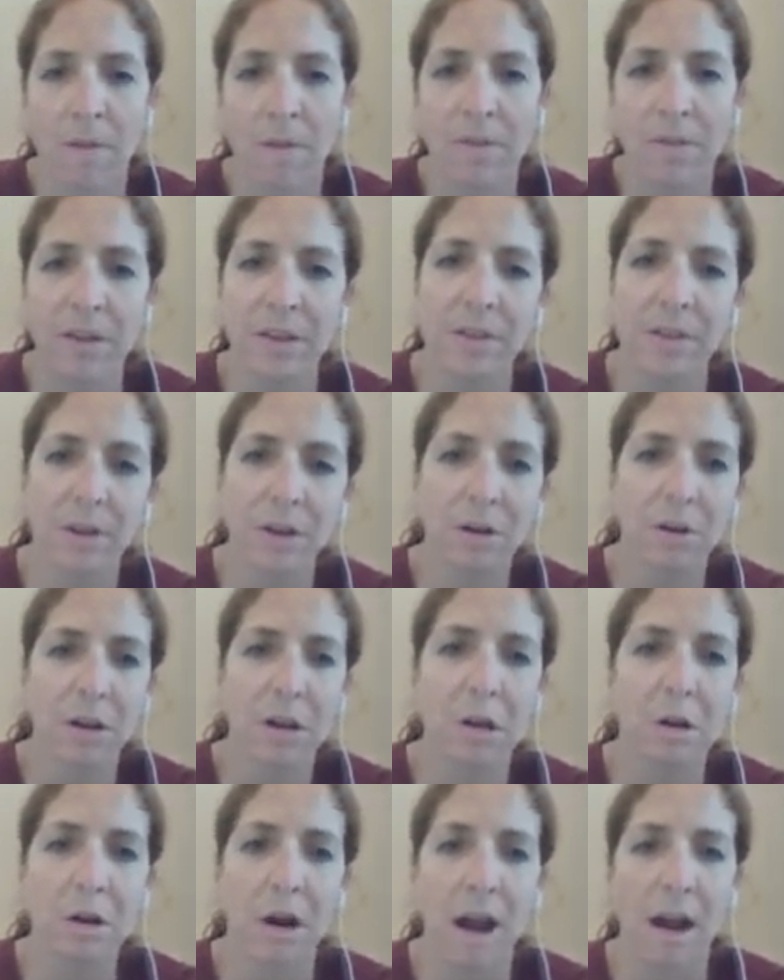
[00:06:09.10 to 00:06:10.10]
Then the
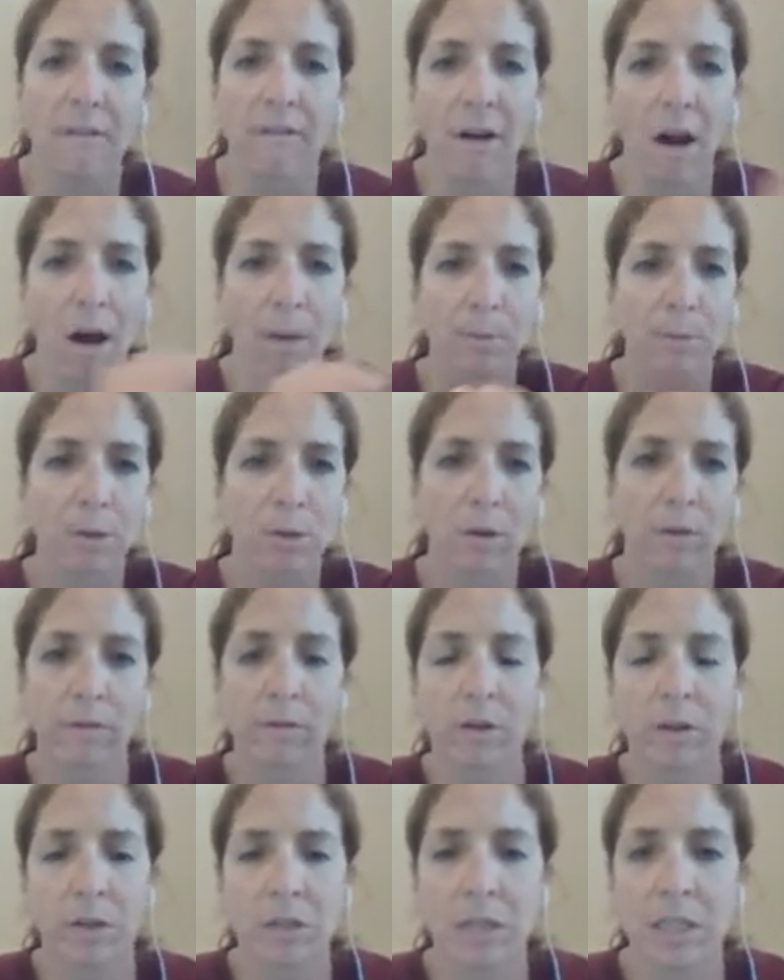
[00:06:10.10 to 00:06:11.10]
green graph hops
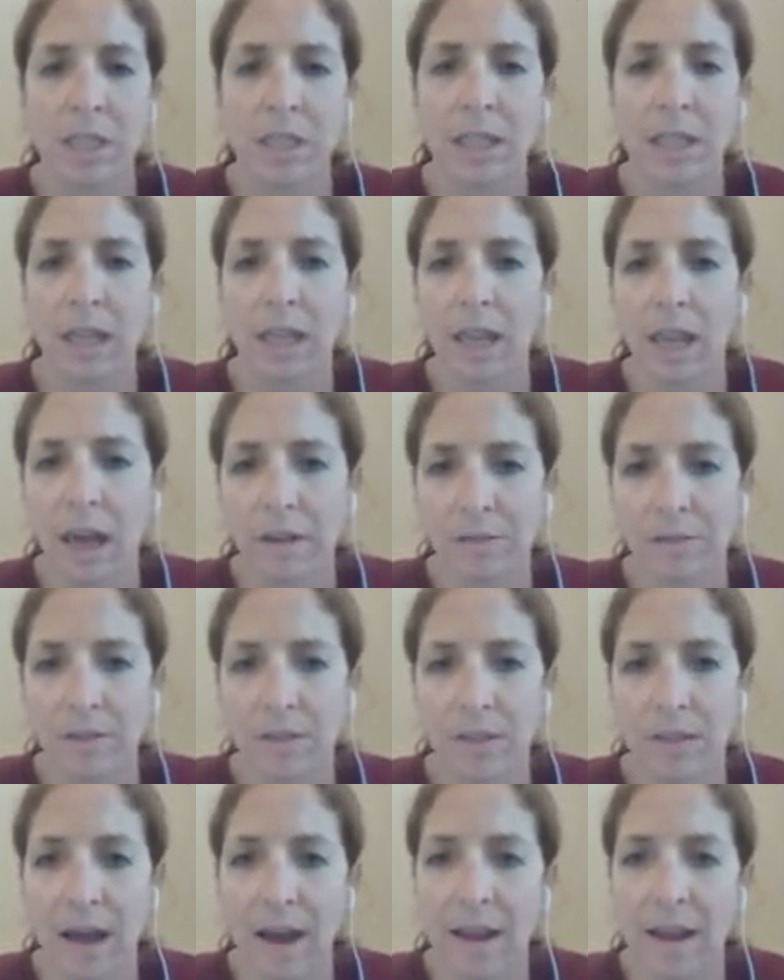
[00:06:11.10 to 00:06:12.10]
over to the left
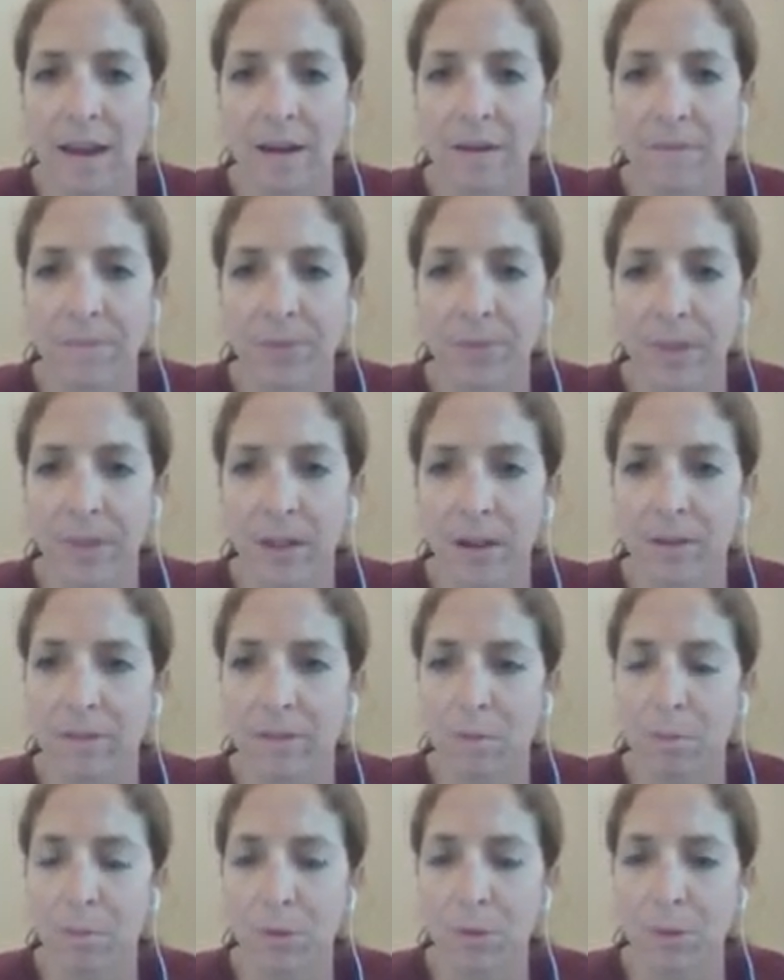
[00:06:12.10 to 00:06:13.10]
side of
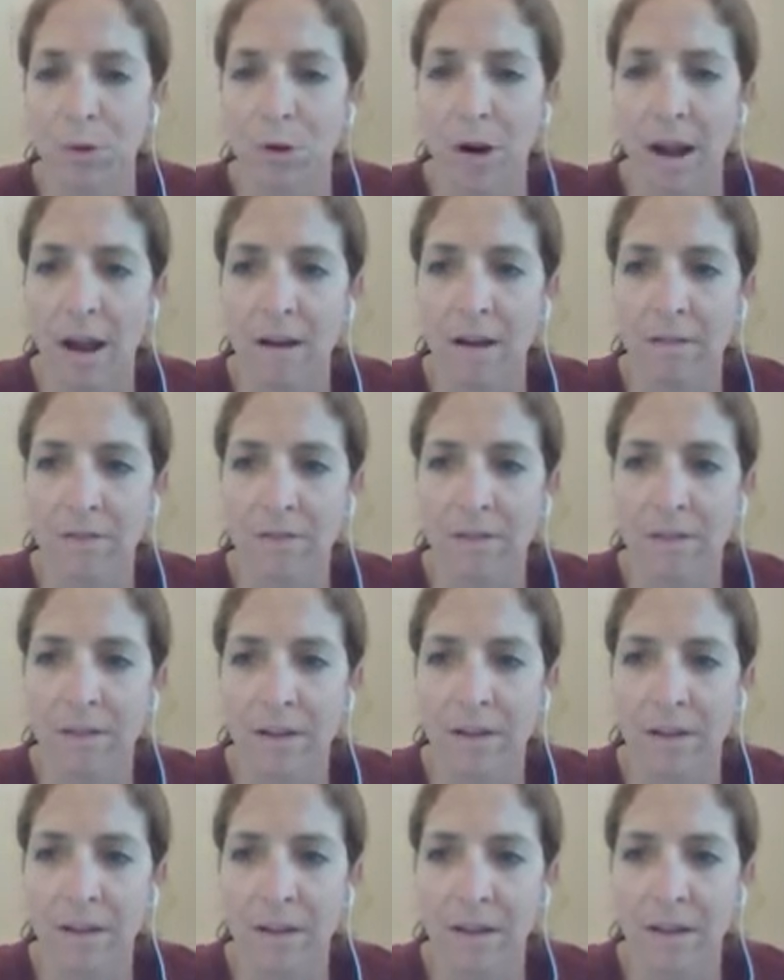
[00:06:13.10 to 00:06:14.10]
the blue graph.
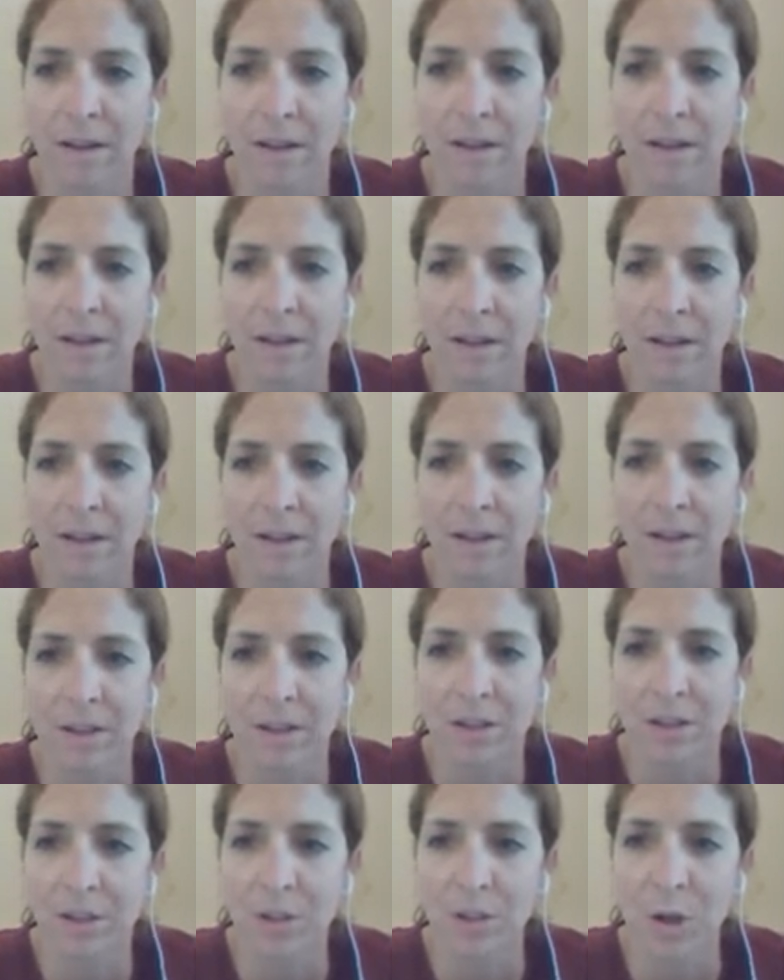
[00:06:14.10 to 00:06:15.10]

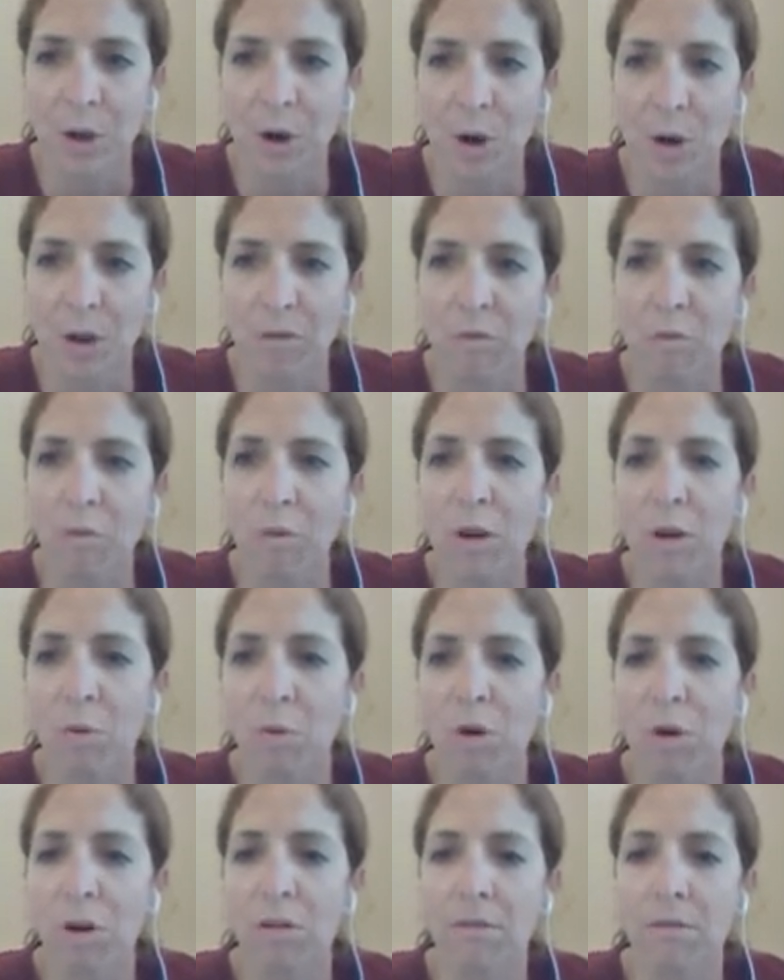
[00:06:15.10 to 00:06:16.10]
So if we
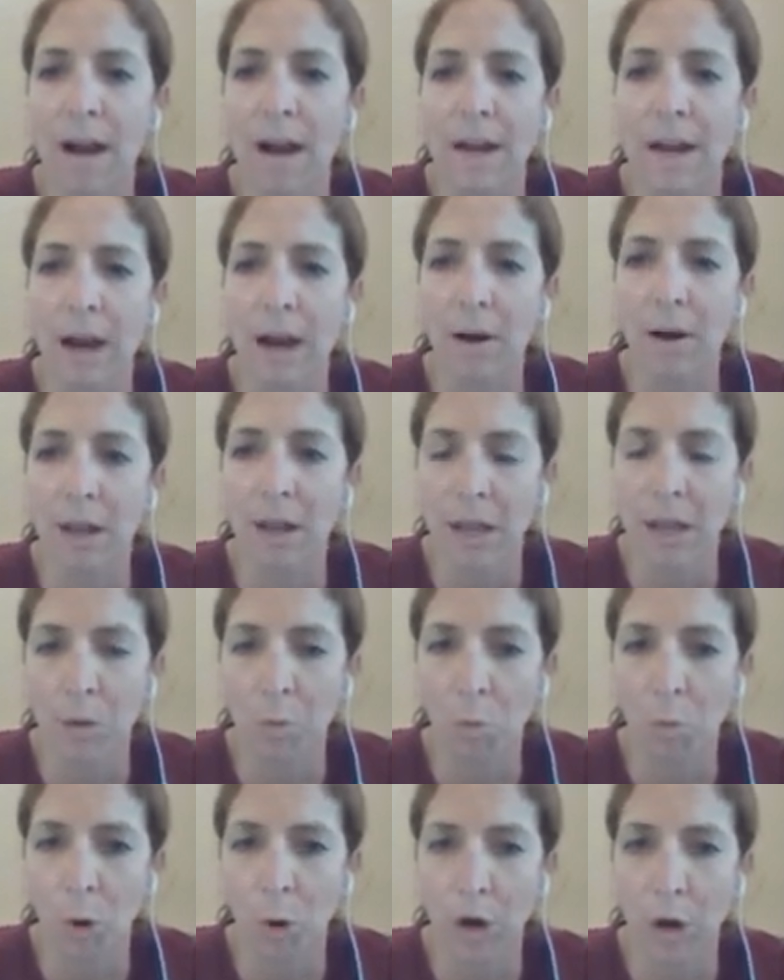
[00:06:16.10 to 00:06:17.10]
were to write out
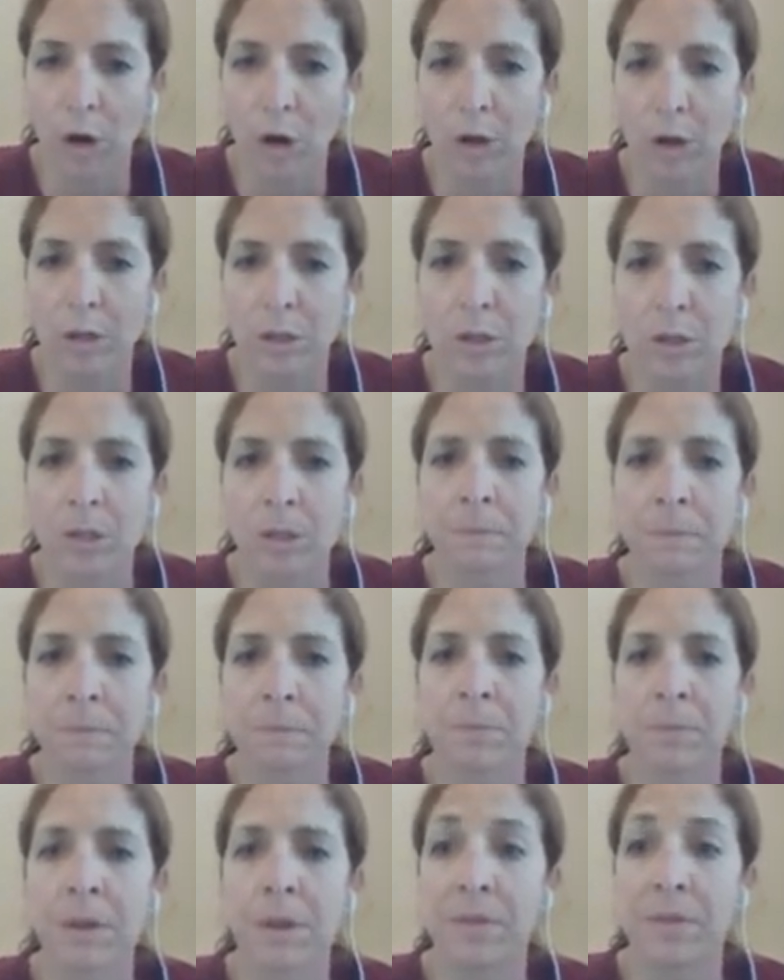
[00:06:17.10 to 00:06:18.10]
in words
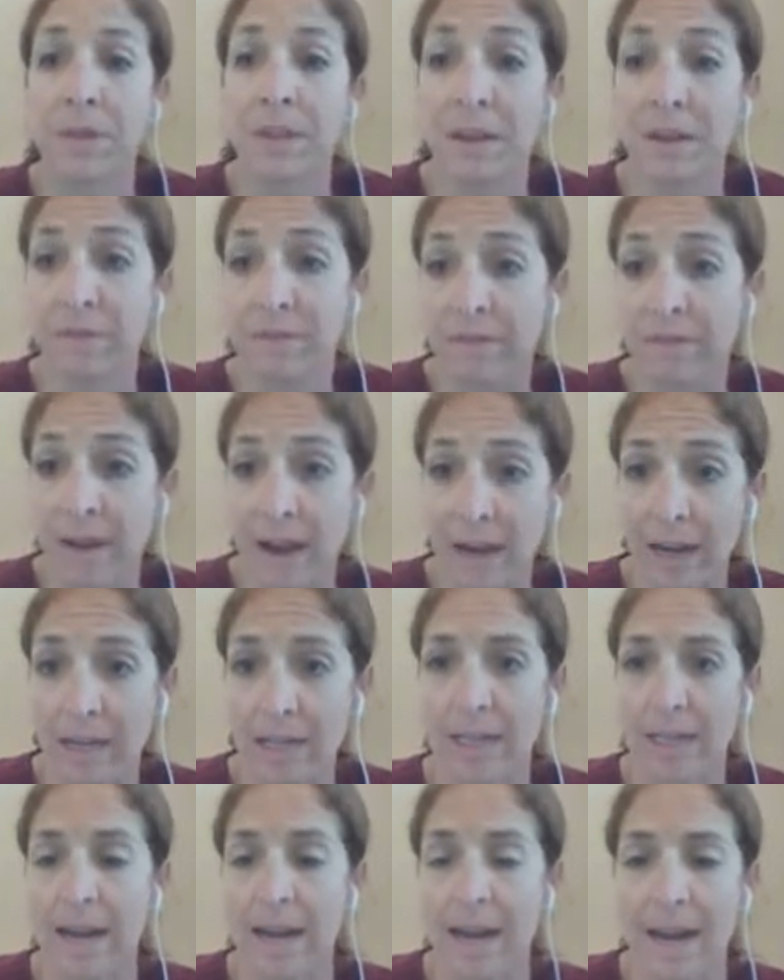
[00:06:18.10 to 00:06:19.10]
the effect
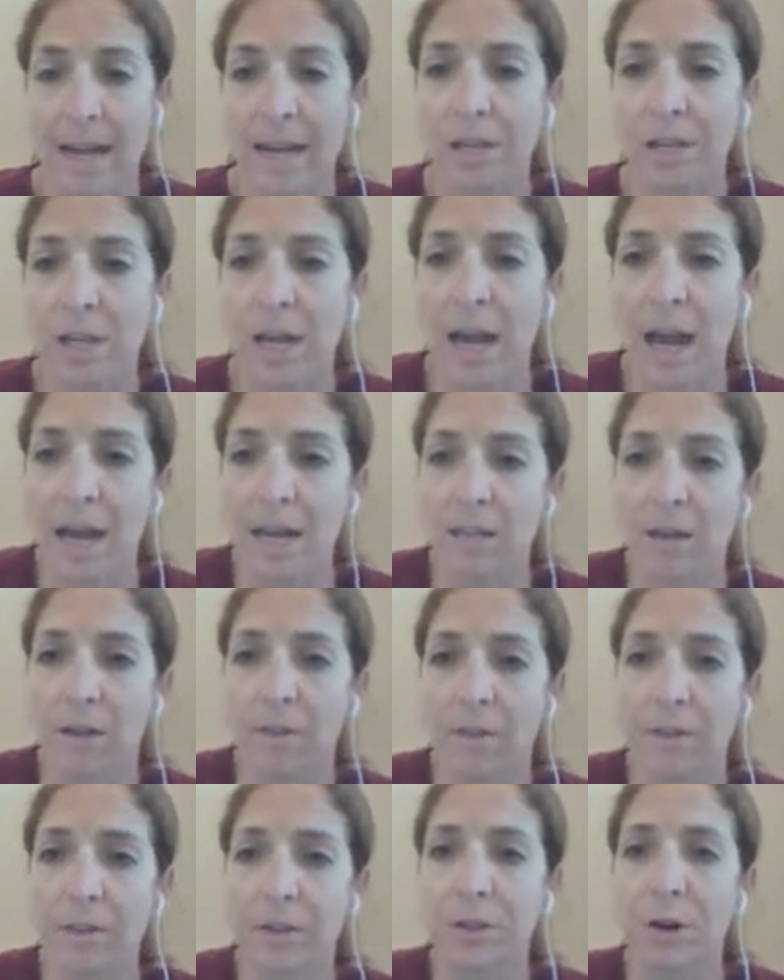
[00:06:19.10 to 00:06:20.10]
that h has
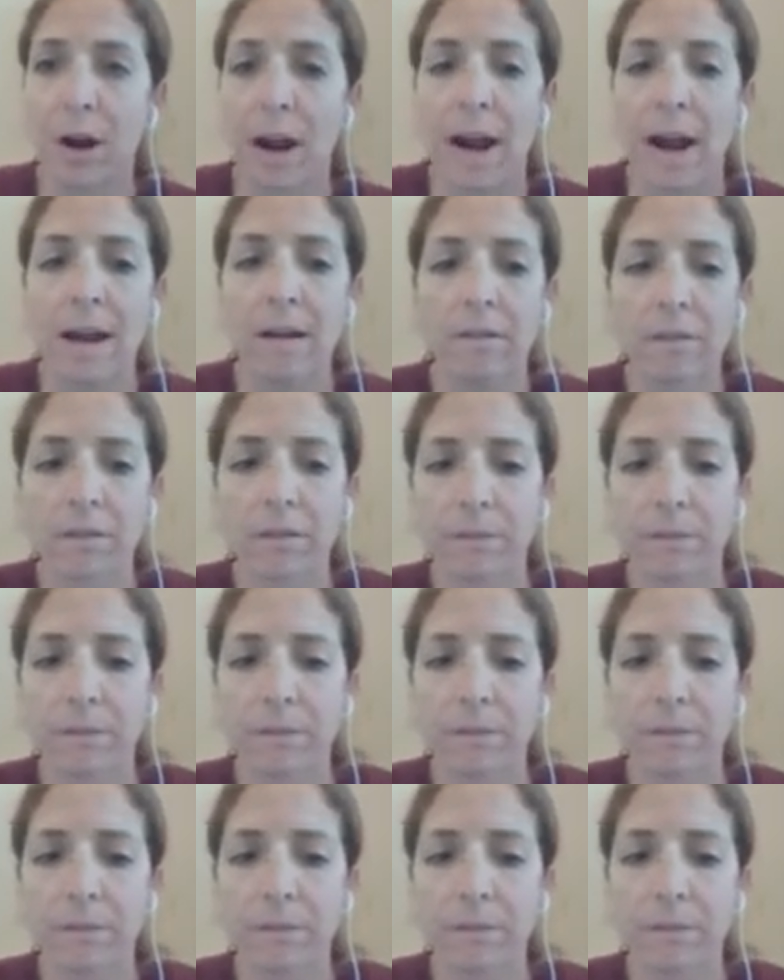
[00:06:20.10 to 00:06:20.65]
on this graph,